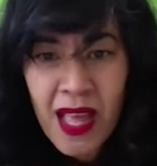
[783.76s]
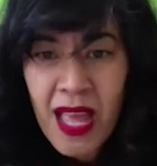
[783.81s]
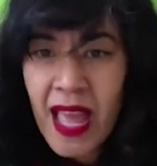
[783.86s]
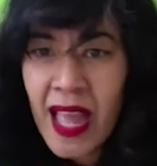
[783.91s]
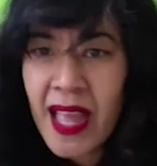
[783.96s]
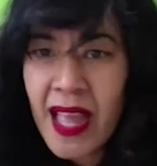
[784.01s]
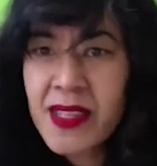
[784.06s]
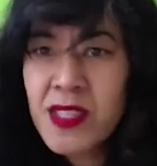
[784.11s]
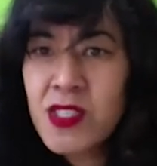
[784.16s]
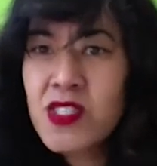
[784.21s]

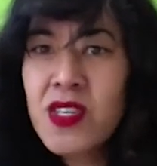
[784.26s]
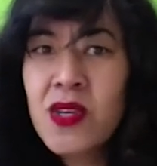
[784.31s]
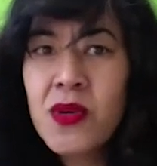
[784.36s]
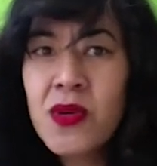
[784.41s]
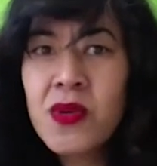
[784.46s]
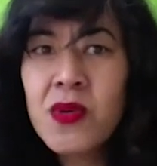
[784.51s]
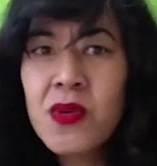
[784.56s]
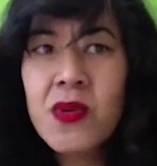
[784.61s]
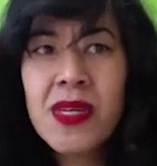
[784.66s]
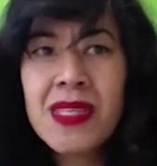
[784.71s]
And
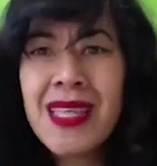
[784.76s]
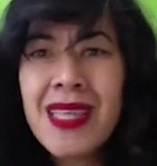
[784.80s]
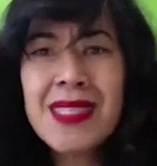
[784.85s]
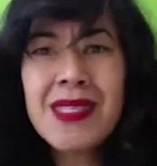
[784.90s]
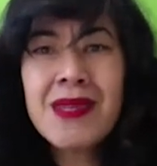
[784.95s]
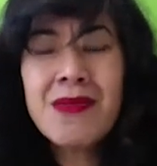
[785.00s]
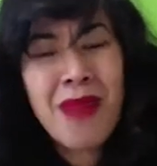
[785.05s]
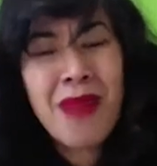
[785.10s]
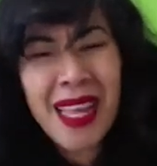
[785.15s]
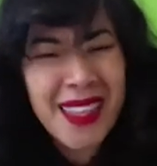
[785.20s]
so it
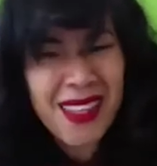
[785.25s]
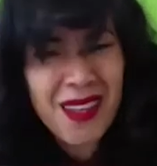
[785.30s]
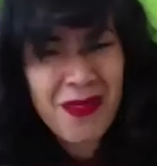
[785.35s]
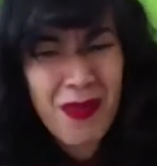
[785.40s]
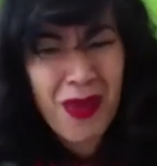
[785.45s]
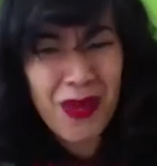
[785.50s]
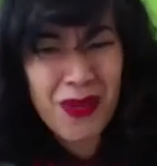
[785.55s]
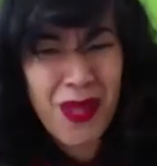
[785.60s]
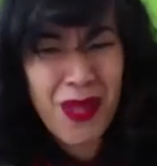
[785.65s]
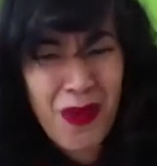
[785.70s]
doesn't matter
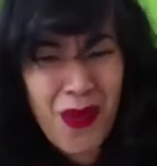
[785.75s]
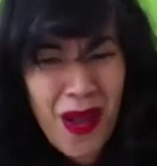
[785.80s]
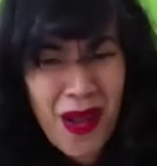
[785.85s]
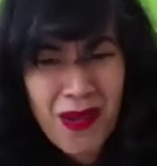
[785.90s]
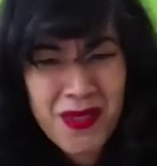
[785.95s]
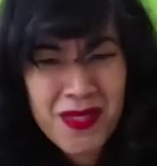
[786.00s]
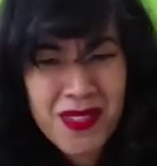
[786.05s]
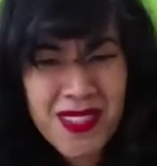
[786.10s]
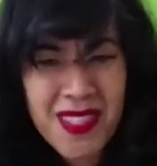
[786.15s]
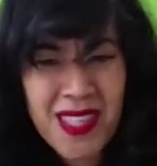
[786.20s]
about our
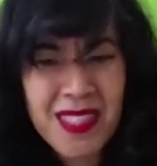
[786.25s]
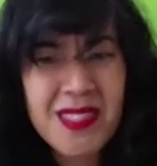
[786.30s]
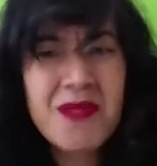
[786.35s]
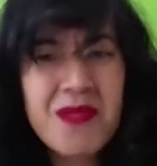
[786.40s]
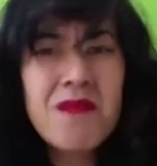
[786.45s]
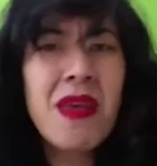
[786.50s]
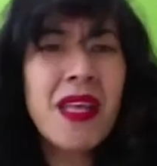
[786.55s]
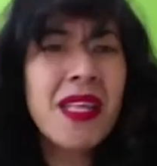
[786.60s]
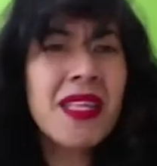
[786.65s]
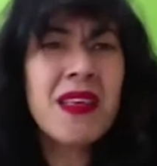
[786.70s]
house. It
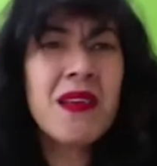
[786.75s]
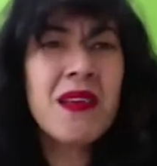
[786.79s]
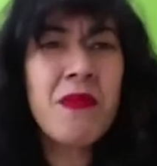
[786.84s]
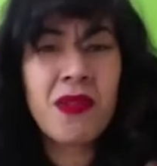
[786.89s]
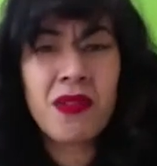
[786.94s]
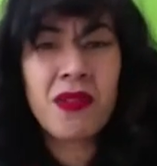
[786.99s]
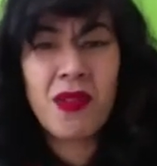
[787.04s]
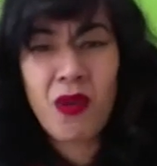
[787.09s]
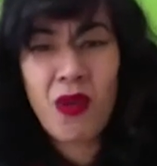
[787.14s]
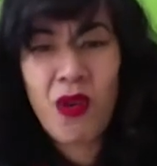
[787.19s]
doesn't matter
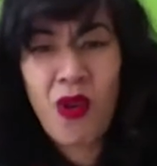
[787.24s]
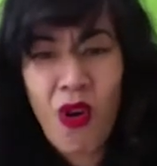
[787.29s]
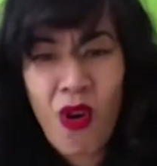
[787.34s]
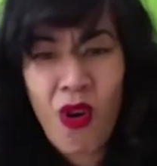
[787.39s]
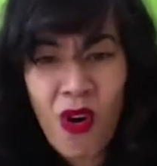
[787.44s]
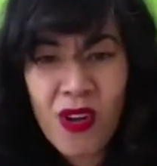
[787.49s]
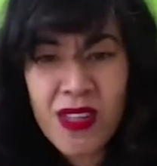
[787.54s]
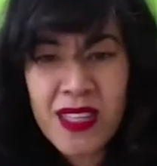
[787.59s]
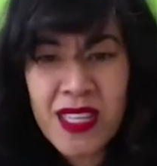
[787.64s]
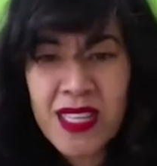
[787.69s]
about our
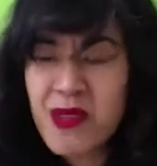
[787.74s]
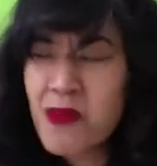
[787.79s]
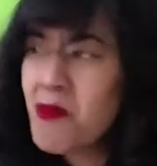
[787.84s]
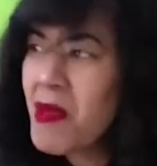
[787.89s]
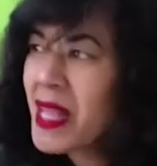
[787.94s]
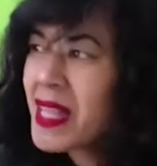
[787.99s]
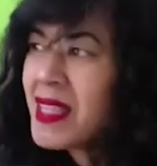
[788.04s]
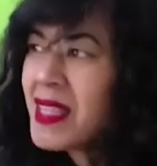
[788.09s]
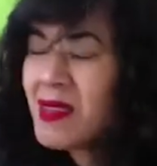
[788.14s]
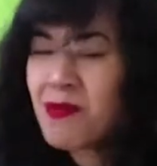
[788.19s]
car. It doesn't
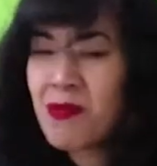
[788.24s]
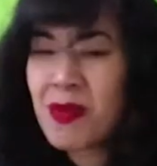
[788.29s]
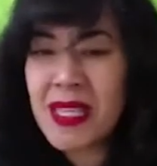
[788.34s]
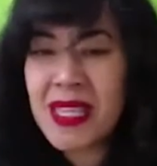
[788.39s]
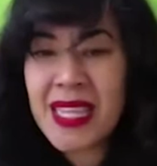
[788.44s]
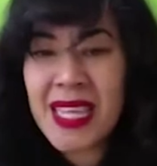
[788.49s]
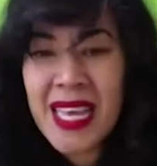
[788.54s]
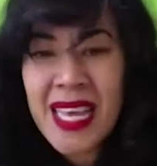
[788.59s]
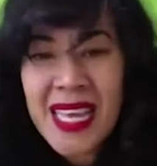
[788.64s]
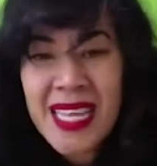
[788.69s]
matter, but
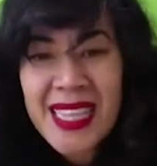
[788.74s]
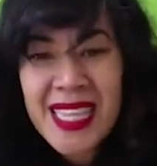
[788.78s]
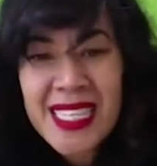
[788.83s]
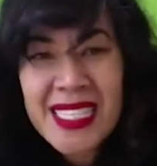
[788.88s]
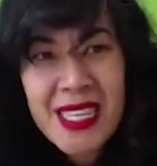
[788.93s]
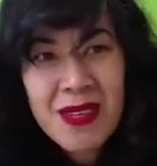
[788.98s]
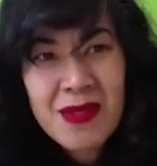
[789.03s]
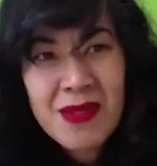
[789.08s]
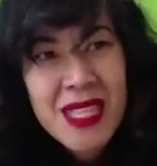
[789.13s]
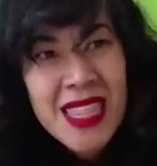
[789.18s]

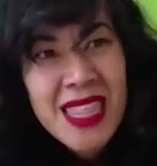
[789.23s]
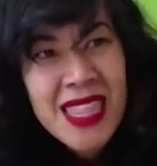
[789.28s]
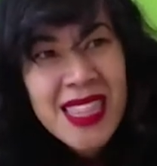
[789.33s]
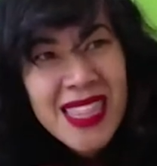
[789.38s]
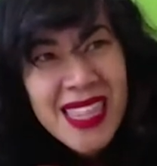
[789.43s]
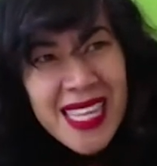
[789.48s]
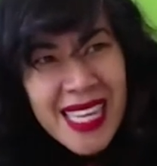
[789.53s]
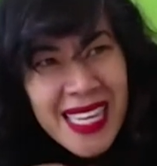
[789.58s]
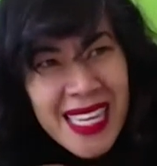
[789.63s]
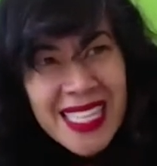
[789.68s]
there's those
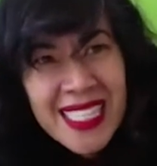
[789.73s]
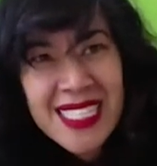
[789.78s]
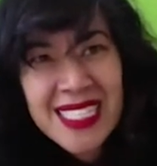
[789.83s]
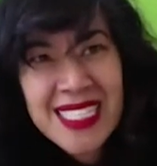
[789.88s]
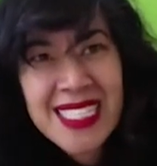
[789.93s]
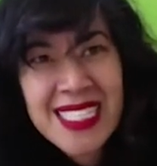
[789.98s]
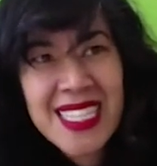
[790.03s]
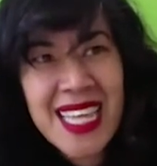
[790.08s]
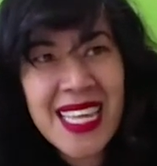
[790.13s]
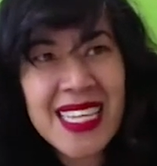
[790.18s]

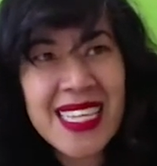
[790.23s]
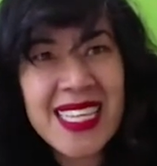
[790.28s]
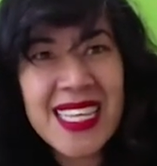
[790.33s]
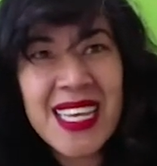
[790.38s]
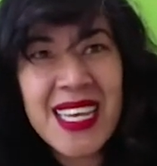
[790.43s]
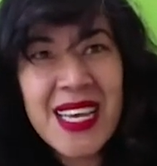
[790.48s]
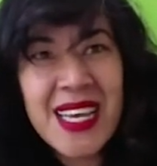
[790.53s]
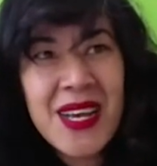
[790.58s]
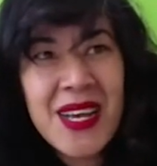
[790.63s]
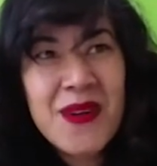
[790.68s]
things that
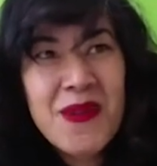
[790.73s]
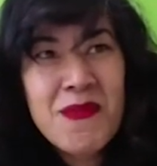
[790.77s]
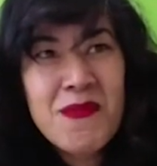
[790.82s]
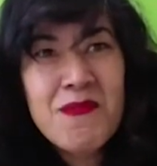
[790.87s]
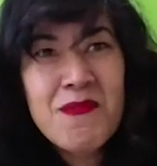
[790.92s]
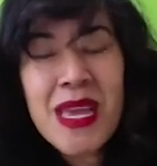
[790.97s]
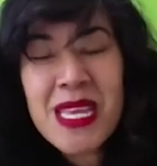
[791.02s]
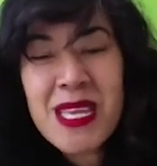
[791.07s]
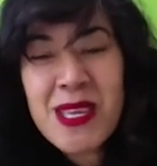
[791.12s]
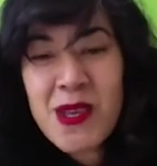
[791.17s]

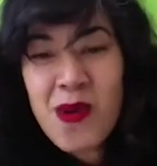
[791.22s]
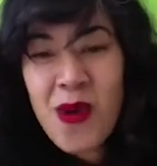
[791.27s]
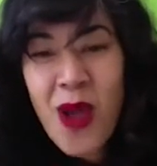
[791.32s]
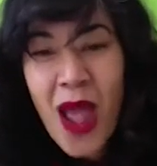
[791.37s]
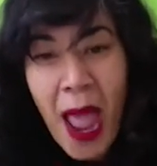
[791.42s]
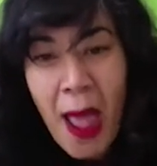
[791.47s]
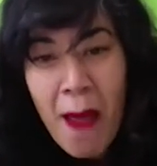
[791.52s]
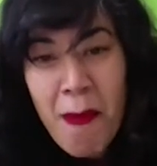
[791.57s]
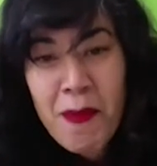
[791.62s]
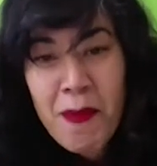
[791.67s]
make you
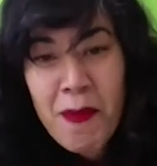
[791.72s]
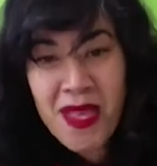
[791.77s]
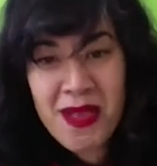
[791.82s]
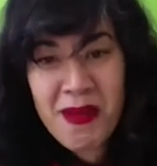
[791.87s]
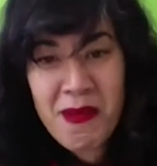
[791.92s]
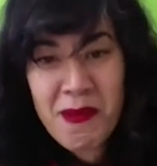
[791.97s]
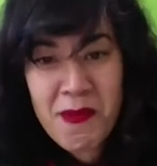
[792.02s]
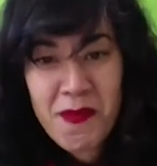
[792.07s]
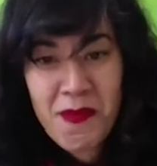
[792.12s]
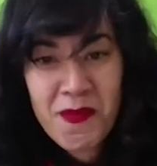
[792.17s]

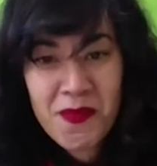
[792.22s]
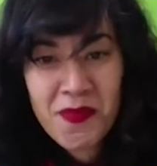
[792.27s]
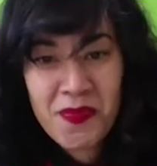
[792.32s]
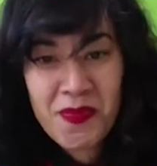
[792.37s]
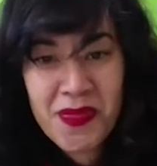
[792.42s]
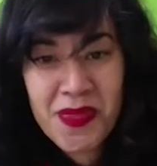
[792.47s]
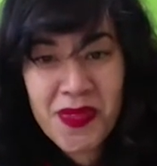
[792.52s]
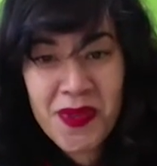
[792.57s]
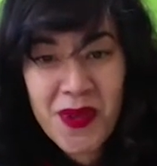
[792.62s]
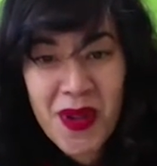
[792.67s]
happy.
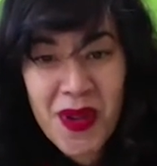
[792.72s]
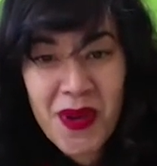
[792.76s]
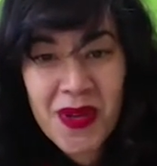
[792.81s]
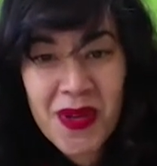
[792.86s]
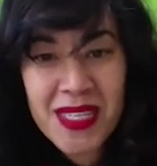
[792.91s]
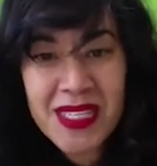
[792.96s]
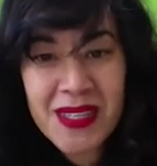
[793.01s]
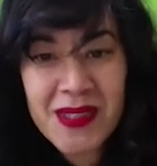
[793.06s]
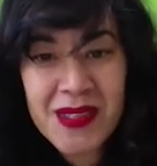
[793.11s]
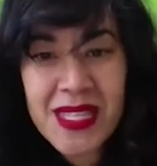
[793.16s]

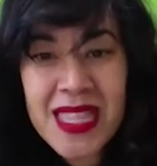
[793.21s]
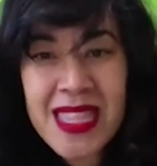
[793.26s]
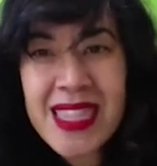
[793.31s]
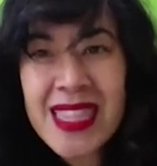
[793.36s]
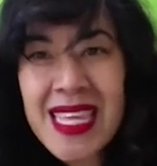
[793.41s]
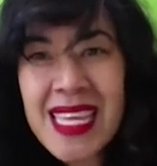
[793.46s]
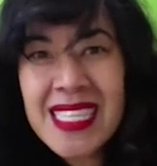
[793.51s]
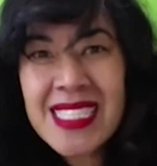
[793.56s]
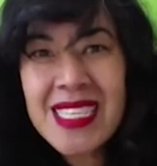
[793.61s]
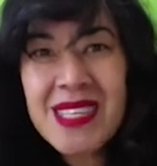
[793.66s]
It's those
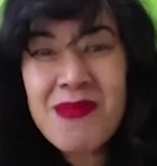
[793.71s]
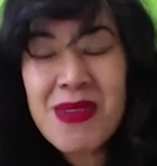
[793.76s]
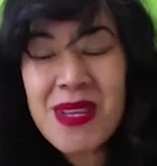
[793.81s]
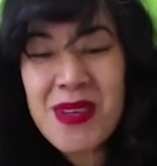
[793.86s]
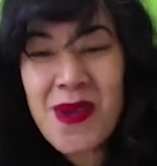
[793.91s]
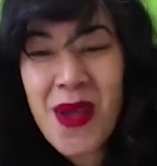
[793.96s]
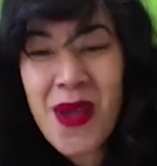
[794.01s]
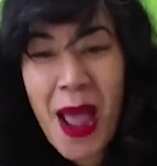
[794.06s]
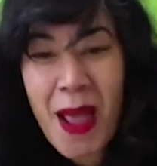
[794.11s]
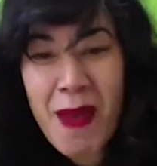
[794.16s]
things that
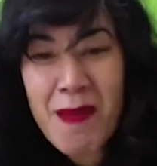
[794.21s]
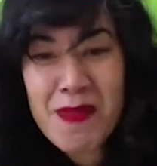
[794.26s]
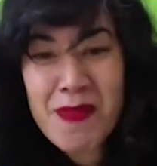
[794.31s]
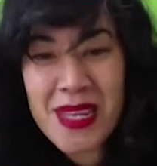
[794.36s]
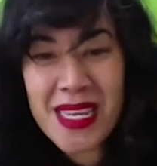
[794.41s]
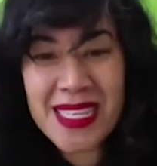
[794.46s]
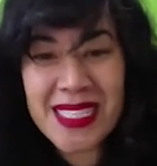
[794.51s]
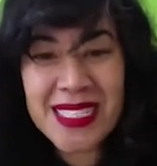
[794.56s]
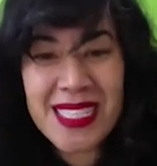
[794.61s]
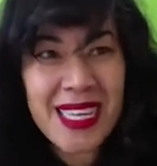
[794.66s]
make you
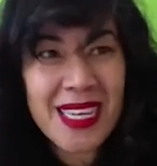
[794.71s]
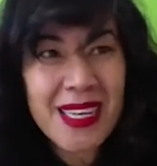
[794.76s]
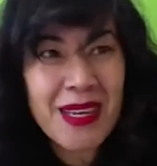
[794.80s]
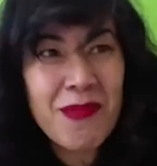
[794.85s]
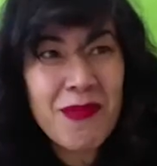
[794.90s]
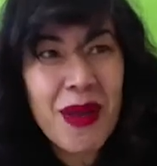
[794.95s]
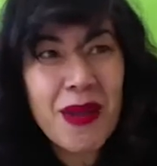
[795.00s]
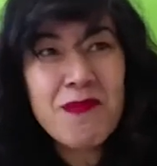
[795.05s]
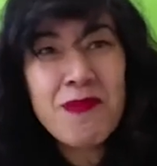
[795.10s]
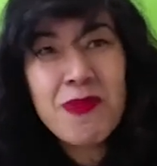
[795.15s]
happy. It's like
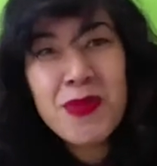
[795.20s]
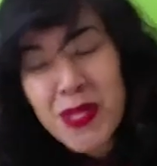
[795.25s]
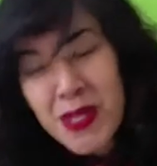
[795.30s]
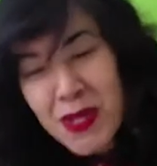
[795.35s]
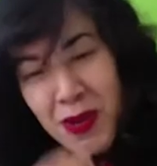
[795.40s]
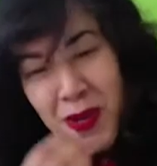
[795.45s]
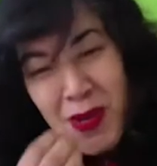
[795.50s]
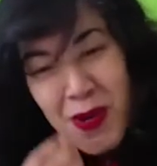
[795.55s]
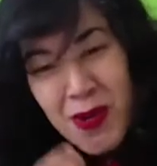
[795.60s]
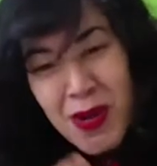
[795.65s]
about
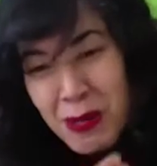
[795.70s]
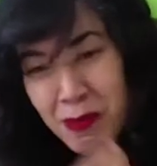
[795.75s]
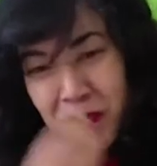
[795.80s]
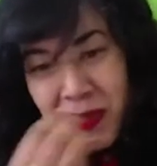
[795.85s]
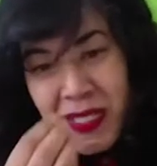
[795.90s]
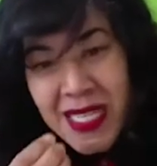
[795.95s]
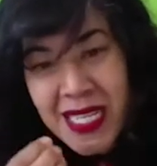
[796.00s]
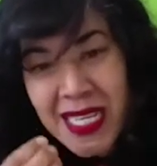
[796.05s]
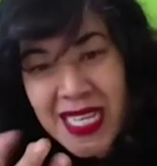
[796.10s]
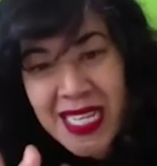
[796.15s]
putting on your
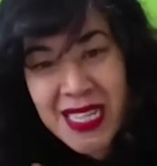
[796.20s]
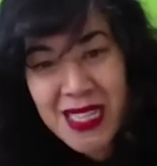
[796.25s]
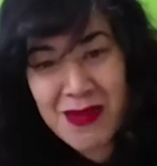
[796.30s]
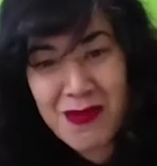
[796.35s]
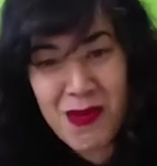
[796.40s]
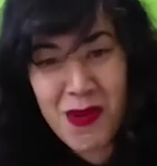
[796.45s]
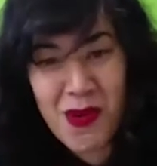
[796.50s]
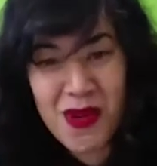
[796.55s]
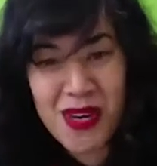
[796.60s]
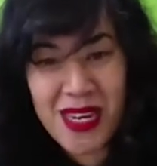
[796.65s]
lipstick in the morning.